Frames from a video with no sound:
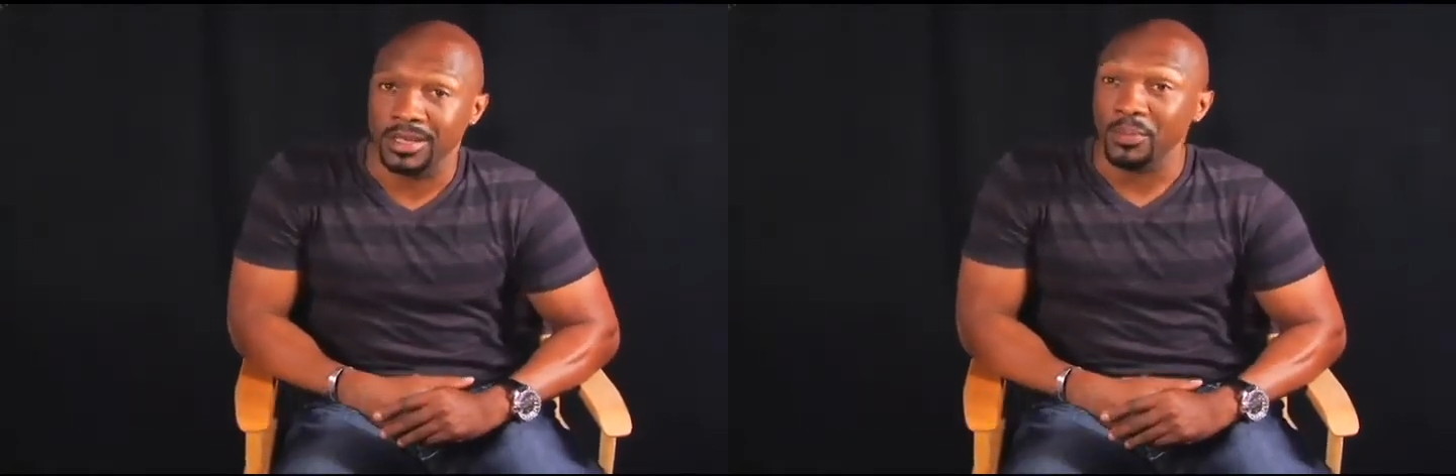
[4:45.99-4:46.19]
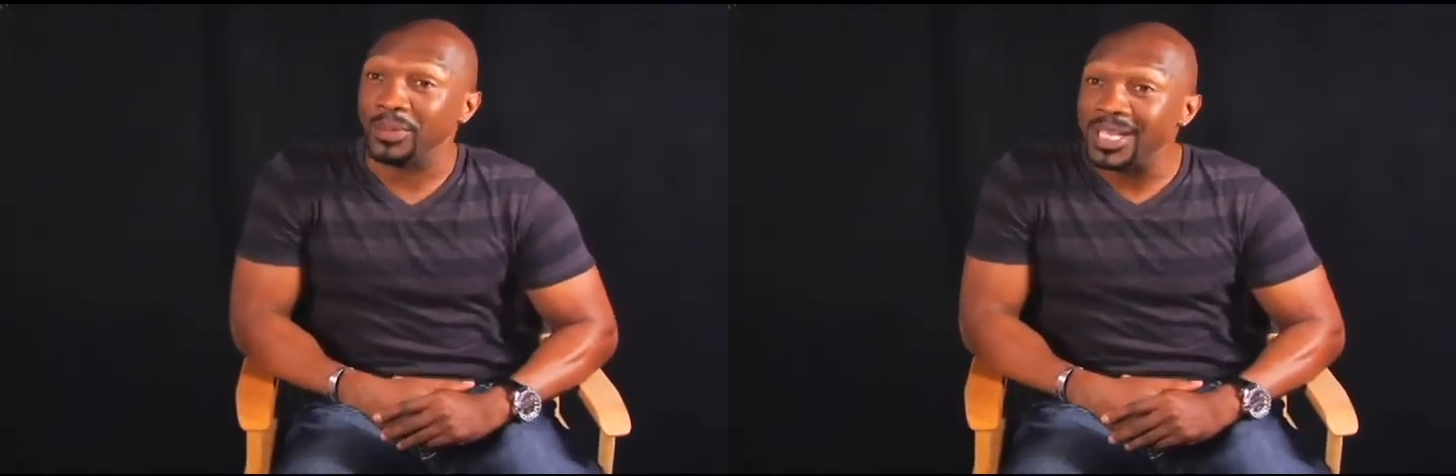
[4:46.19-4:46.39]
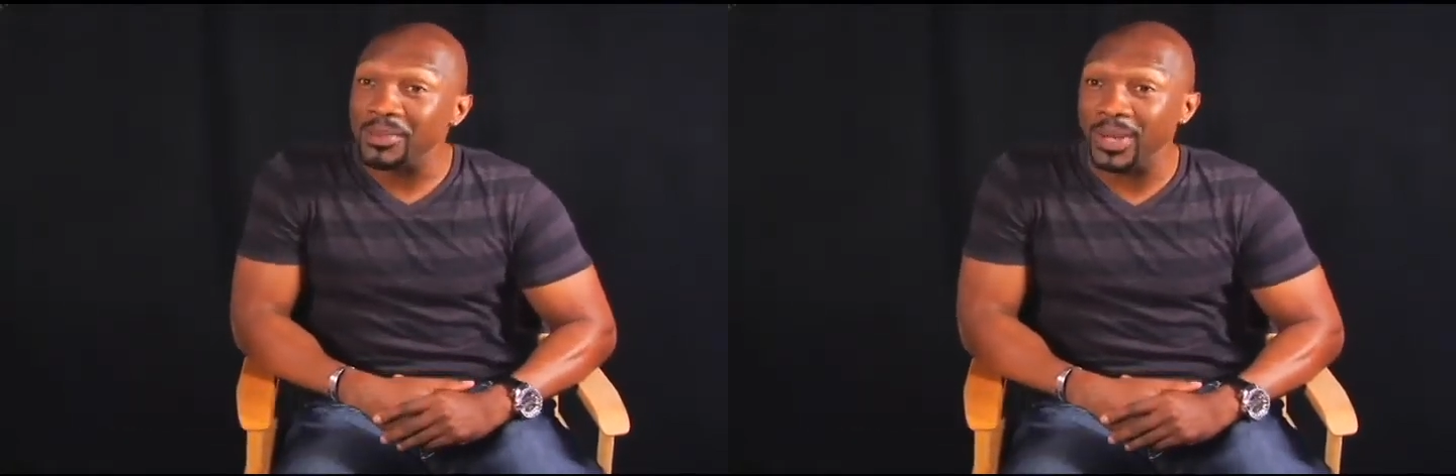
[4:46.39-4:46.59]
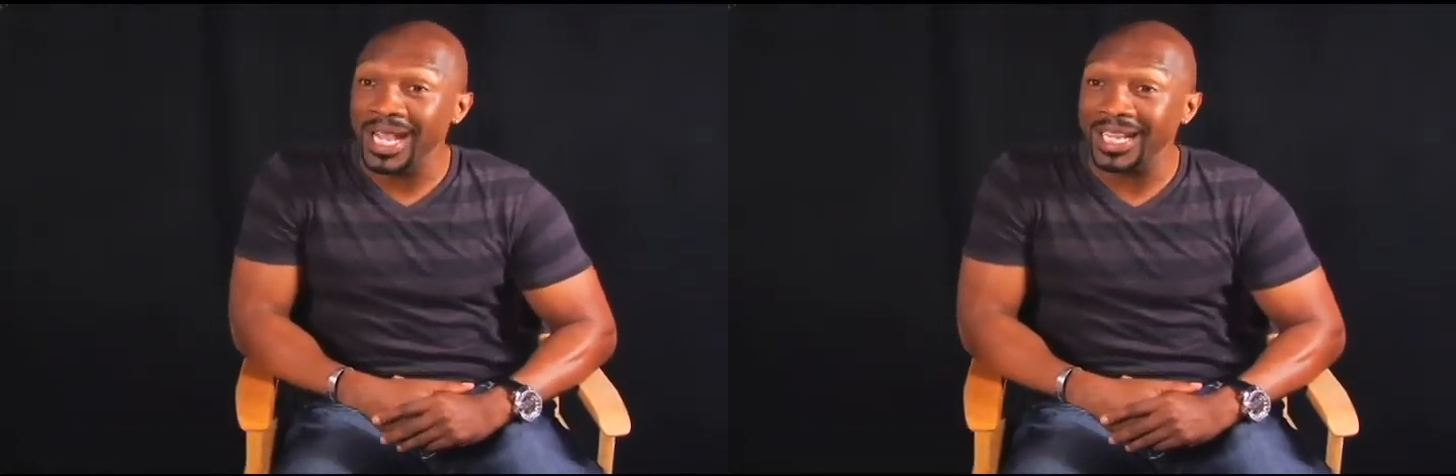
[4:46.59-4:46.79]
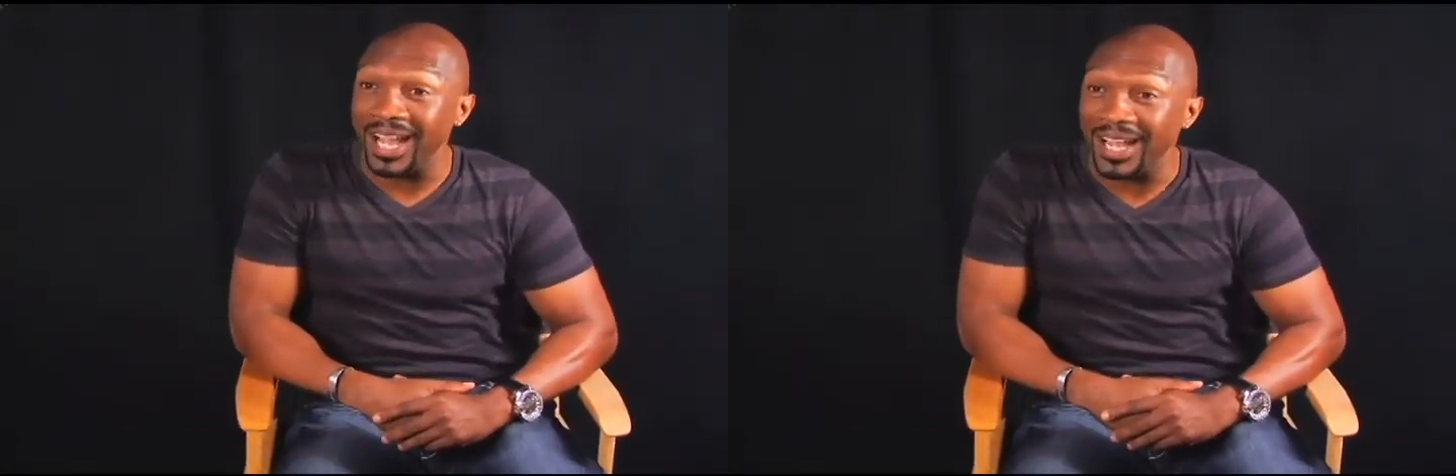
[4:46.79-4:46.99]
I'm playing a
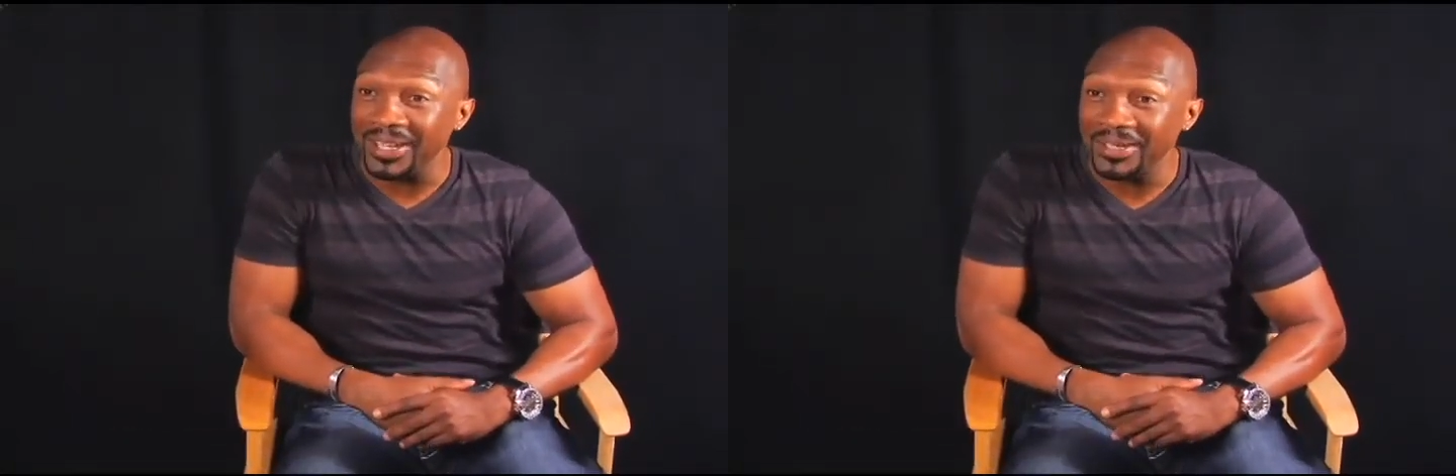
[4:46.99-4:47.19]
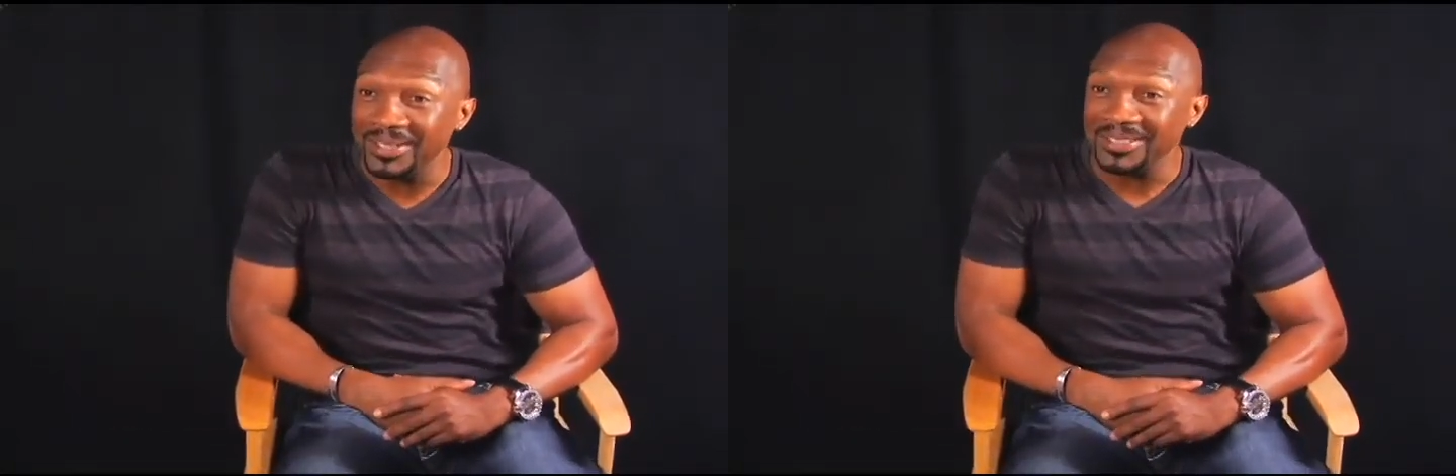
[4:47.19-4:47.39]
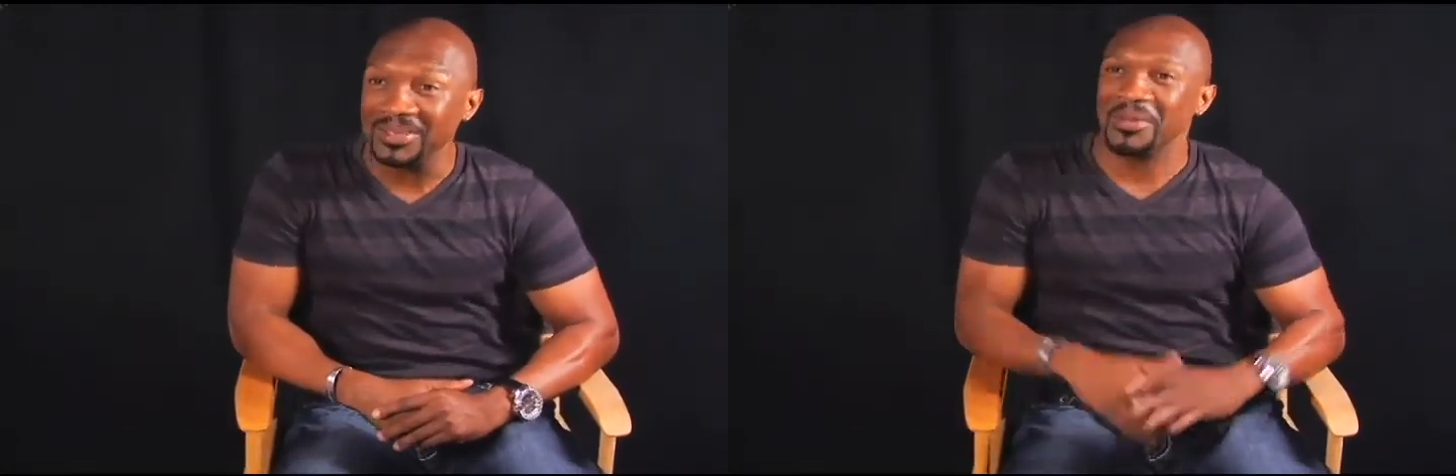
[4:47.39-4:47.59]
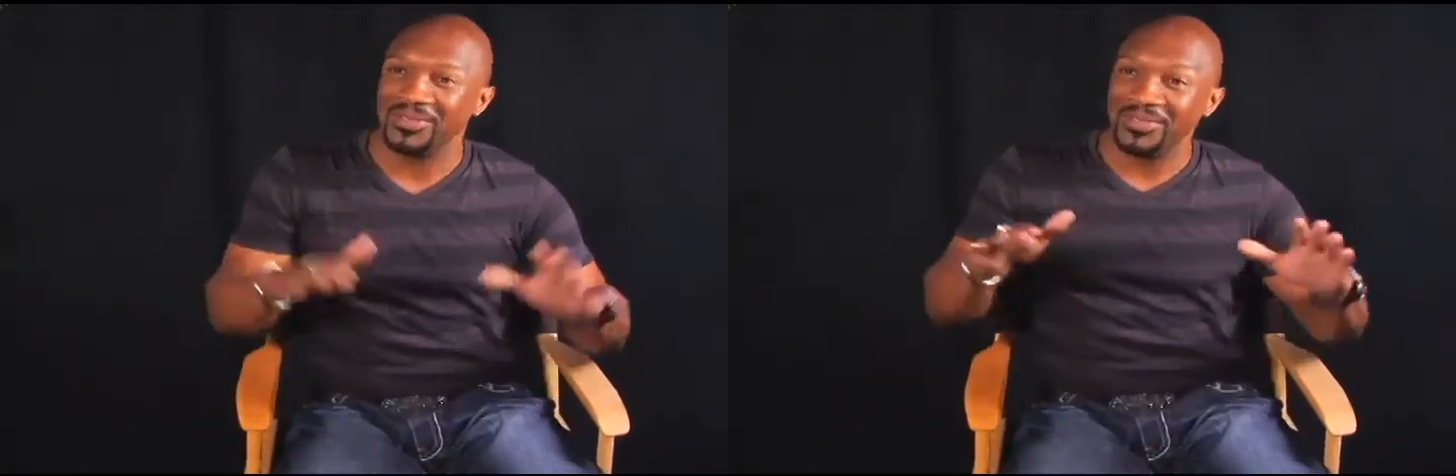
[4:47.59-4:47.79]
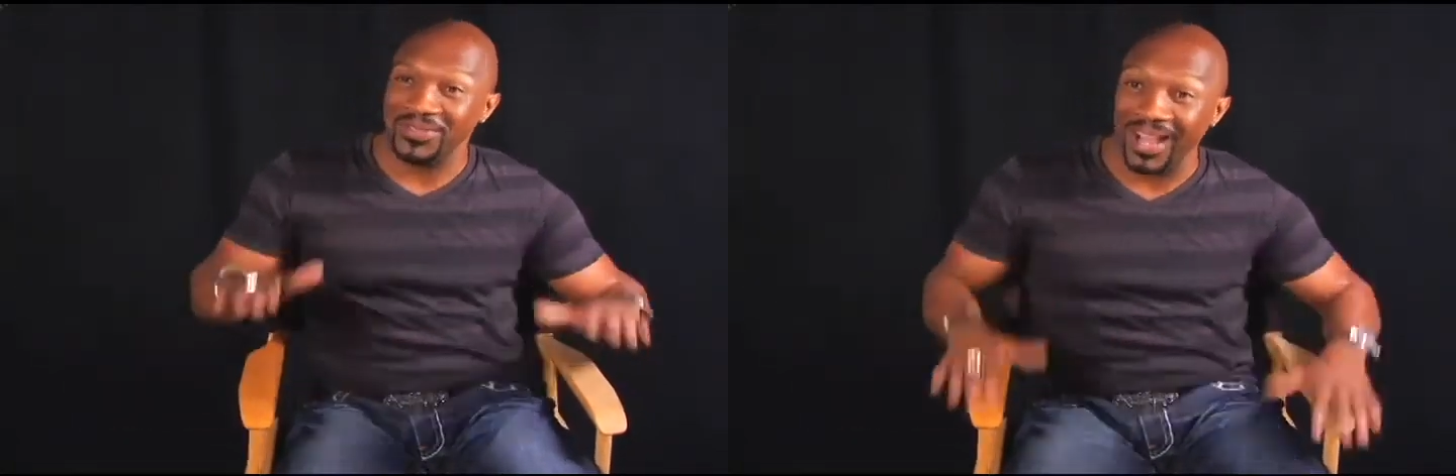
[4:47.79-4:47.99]
bad guy.
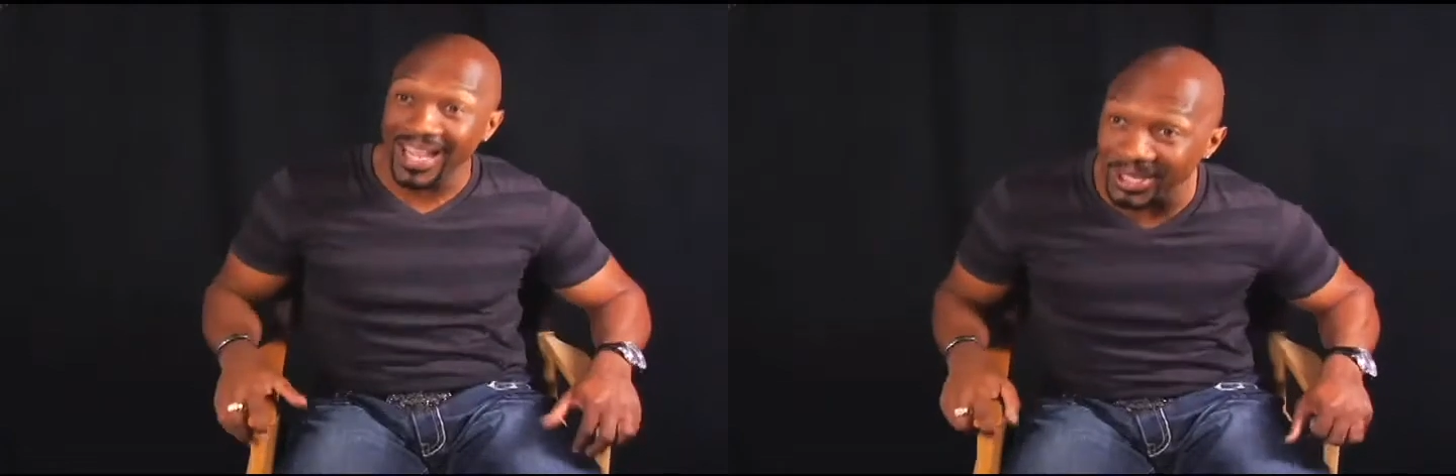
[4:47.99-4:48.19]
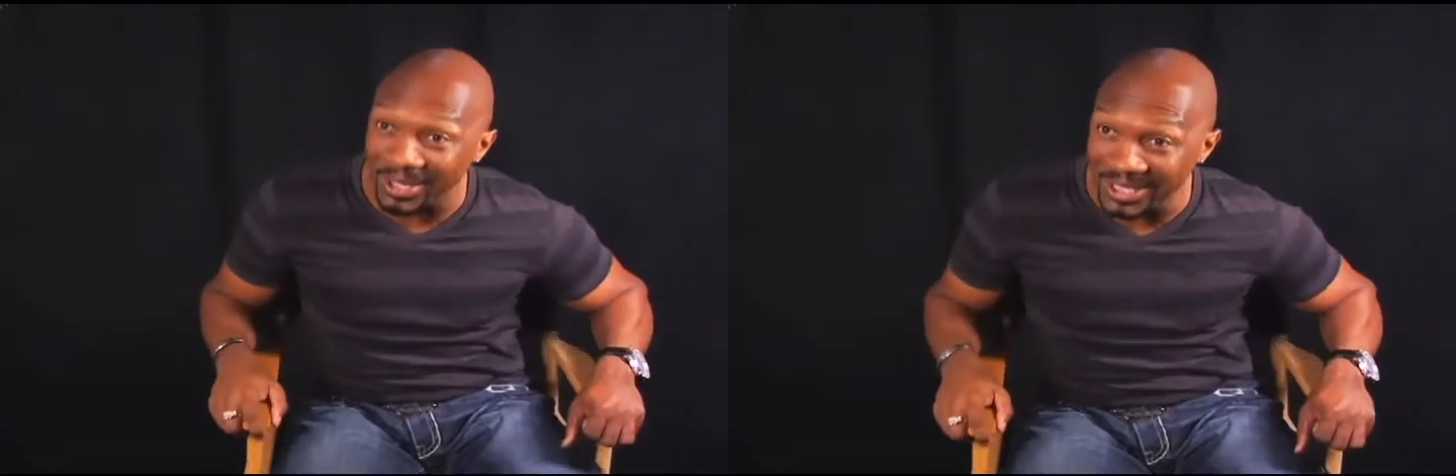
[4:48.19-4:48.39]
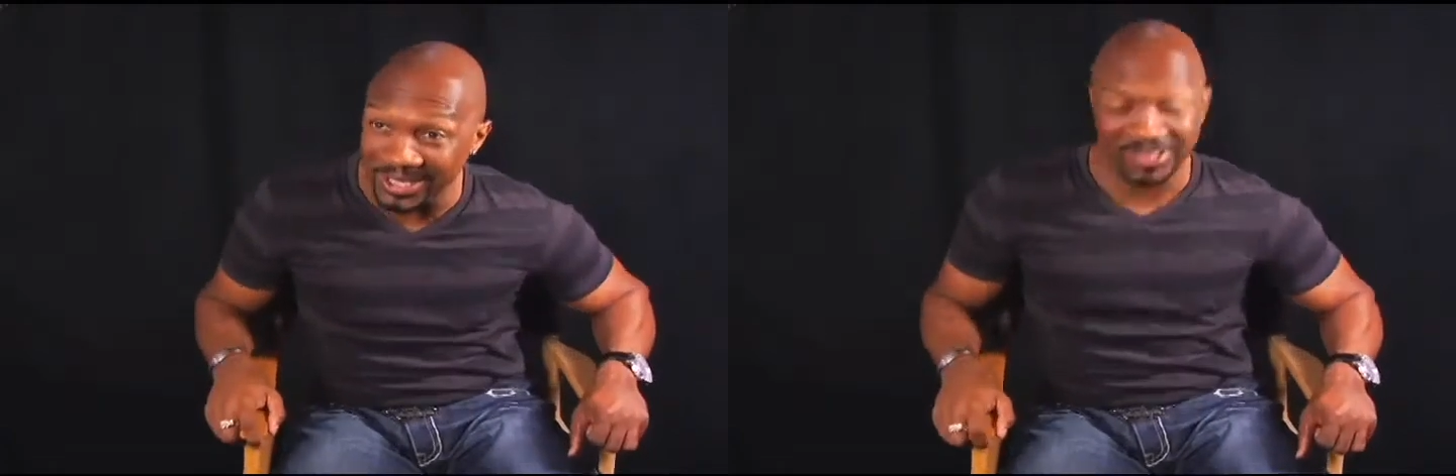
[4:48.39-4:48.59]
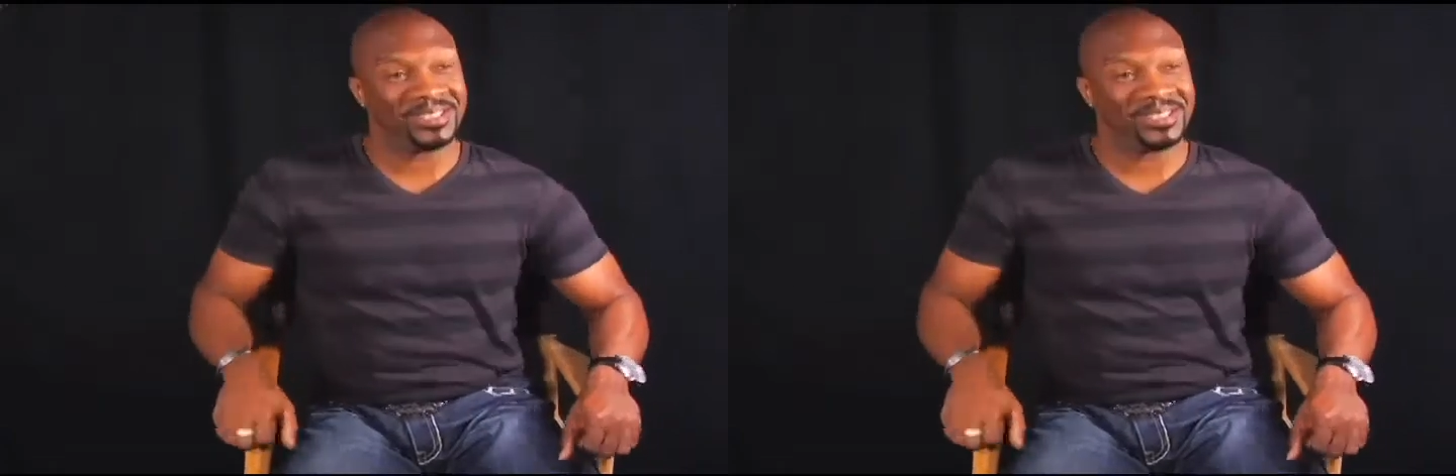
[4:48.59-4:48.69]
Finally!